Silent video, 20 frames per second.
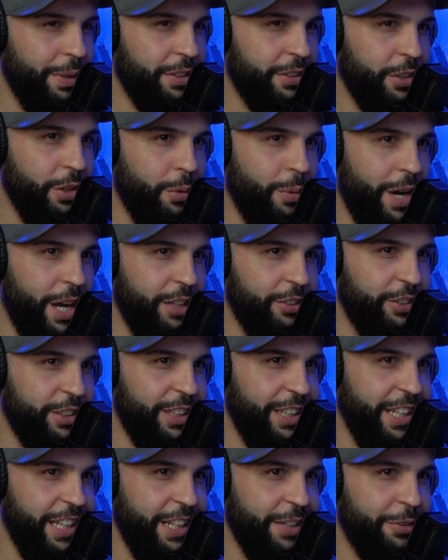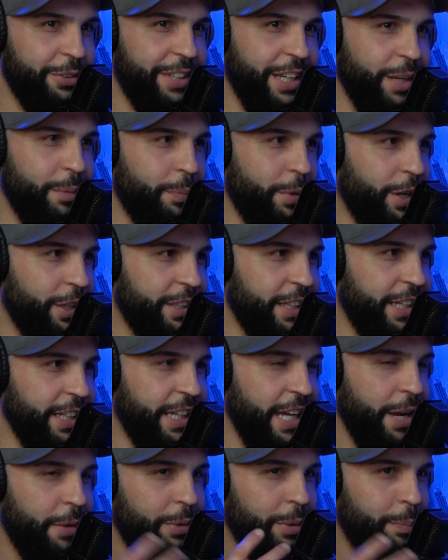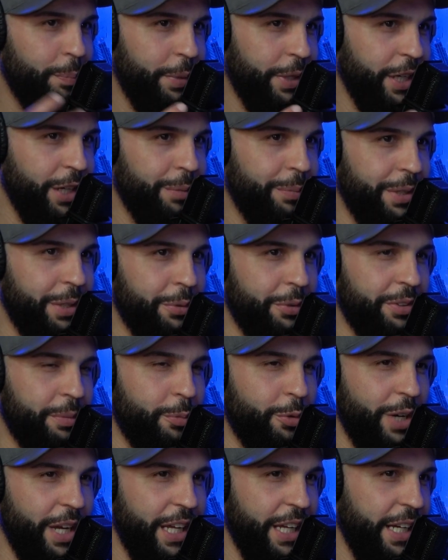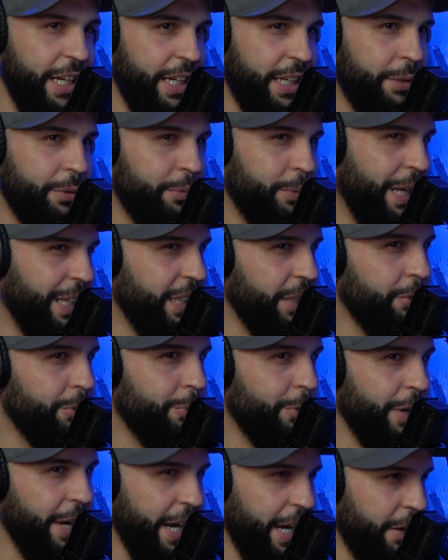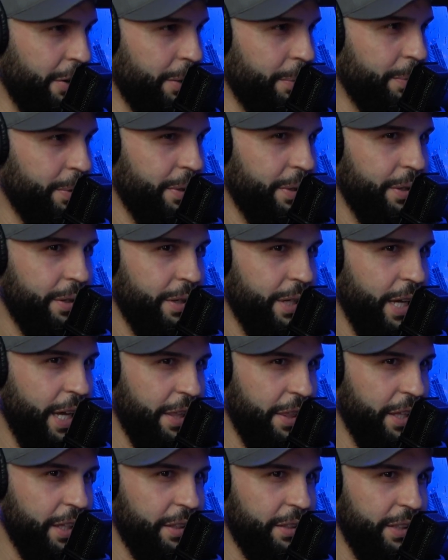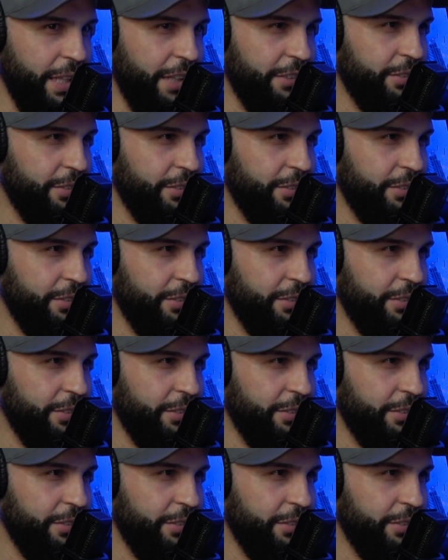went to go watch it, and it was like a bald headed guy with a beard, but he was more like I think he was more Arab. I think